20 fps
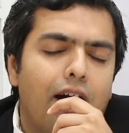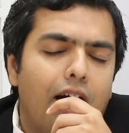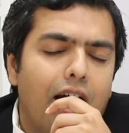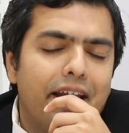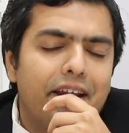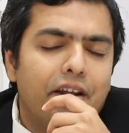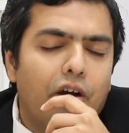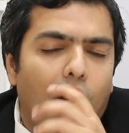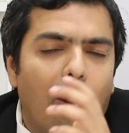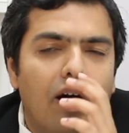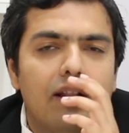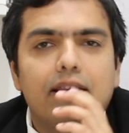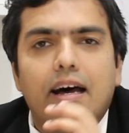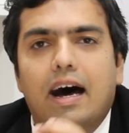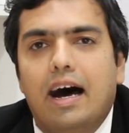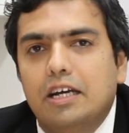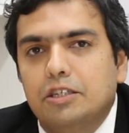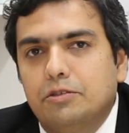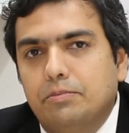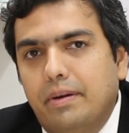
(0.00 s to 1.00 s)
and all the
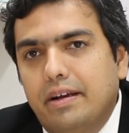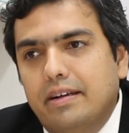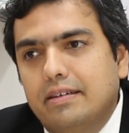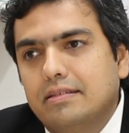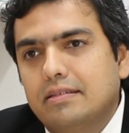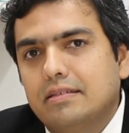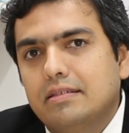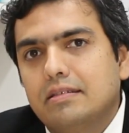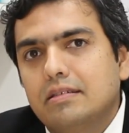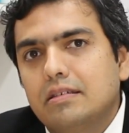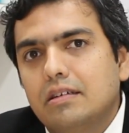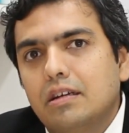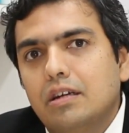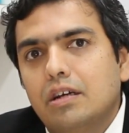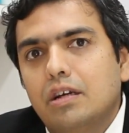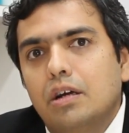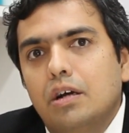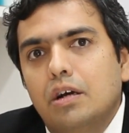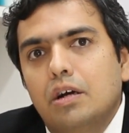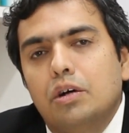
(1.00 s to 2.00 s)
aspects.
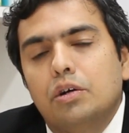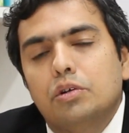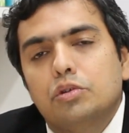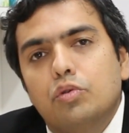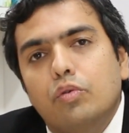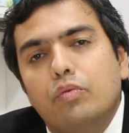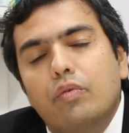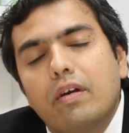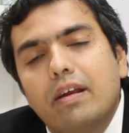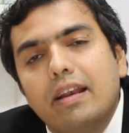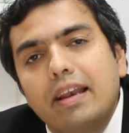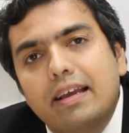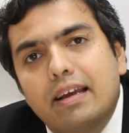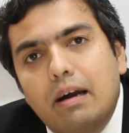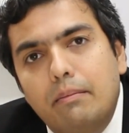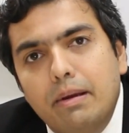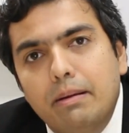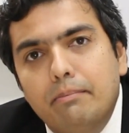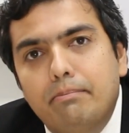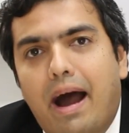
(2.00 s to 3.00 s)
So quickly
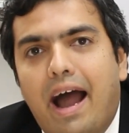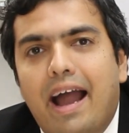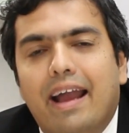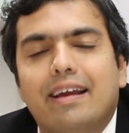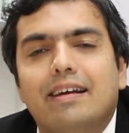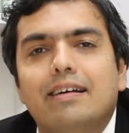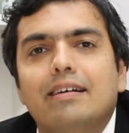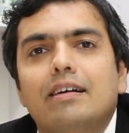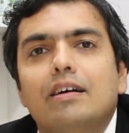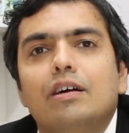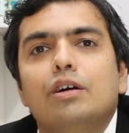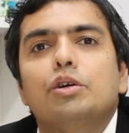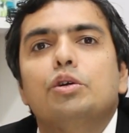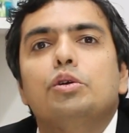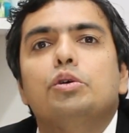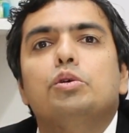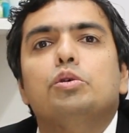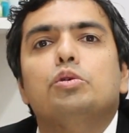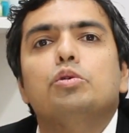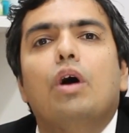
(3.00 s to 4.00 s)
coming back
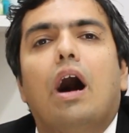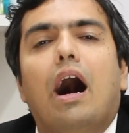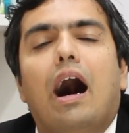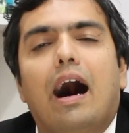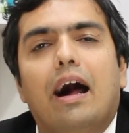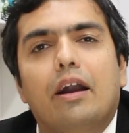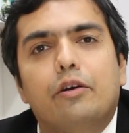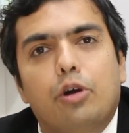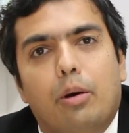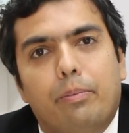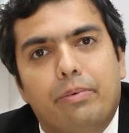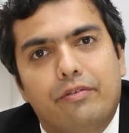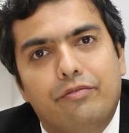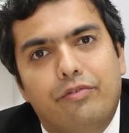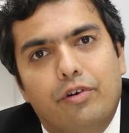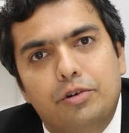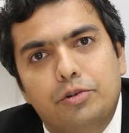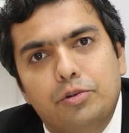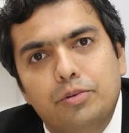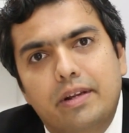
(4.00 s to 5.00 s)
to our topic
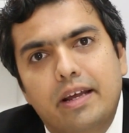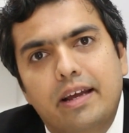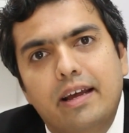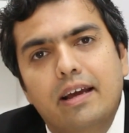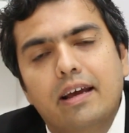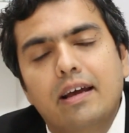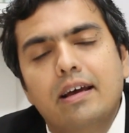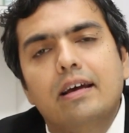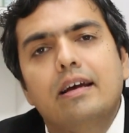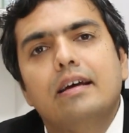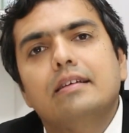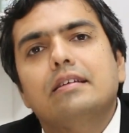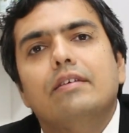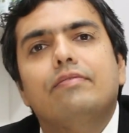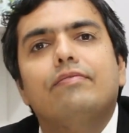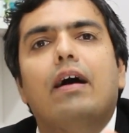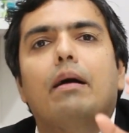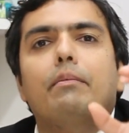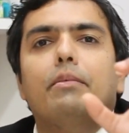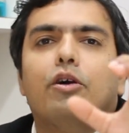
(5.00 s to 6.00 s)
for today is a
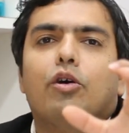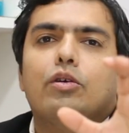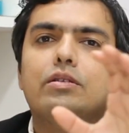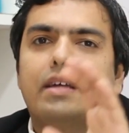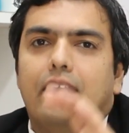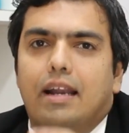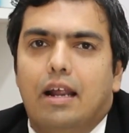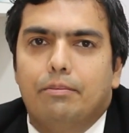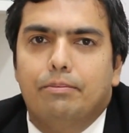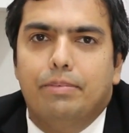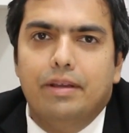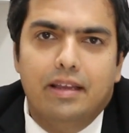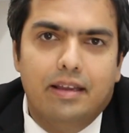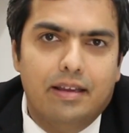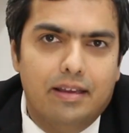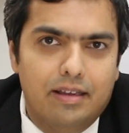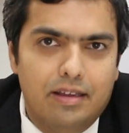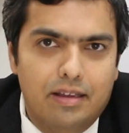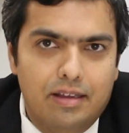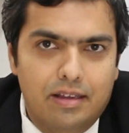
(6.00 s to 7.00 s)
pharmacotherapy.
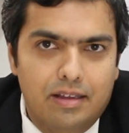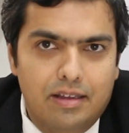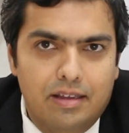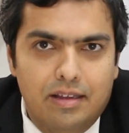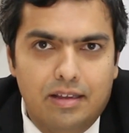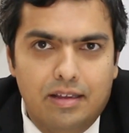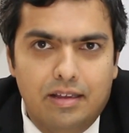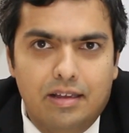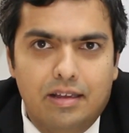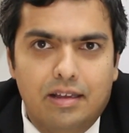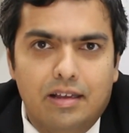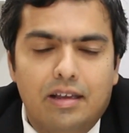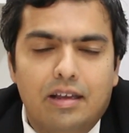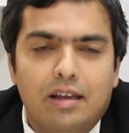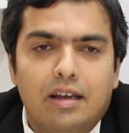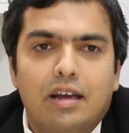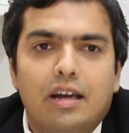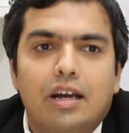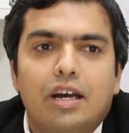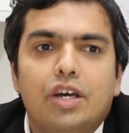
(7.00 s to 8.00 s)

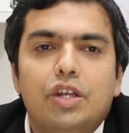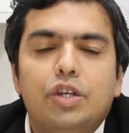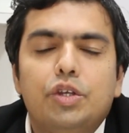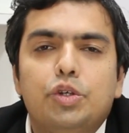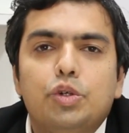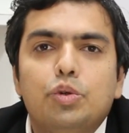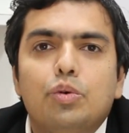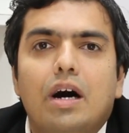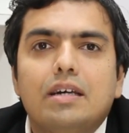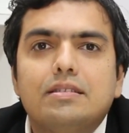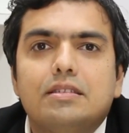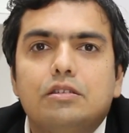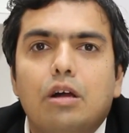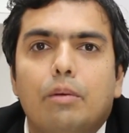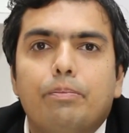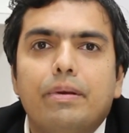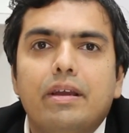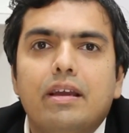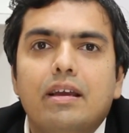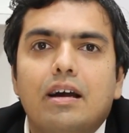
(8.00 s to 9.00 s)
You are
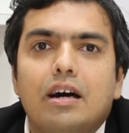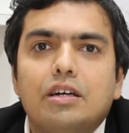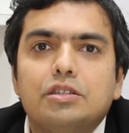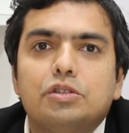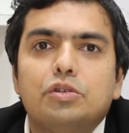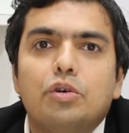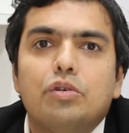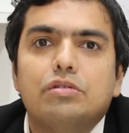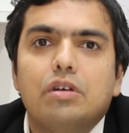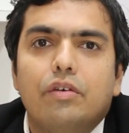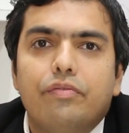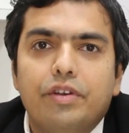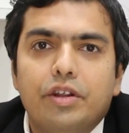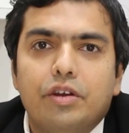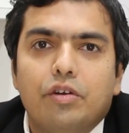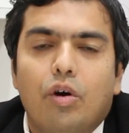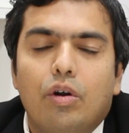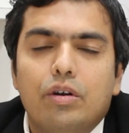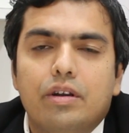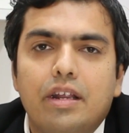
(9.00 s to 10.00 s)
stopping a source of
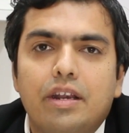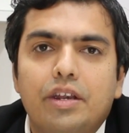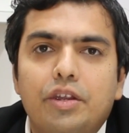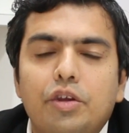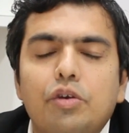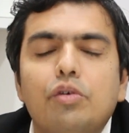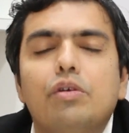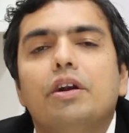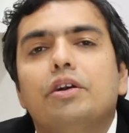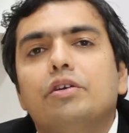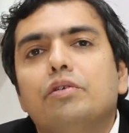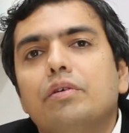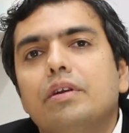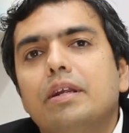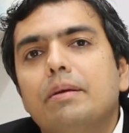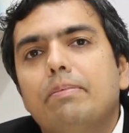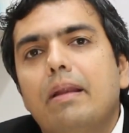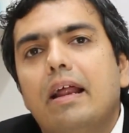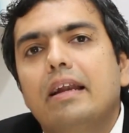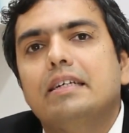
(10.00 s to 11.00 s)
nicotine, you need to
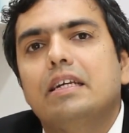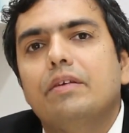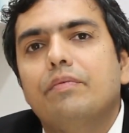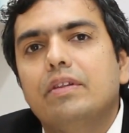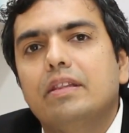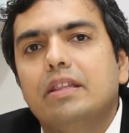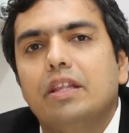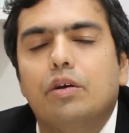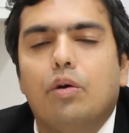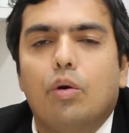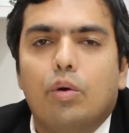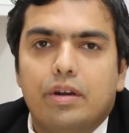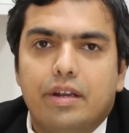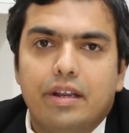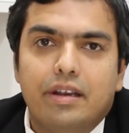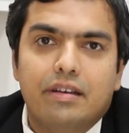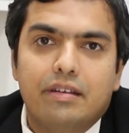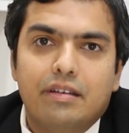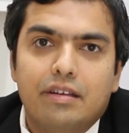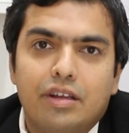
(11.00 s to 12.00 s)
replenish it with
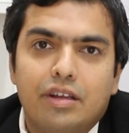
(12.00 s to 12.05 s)
nicotine.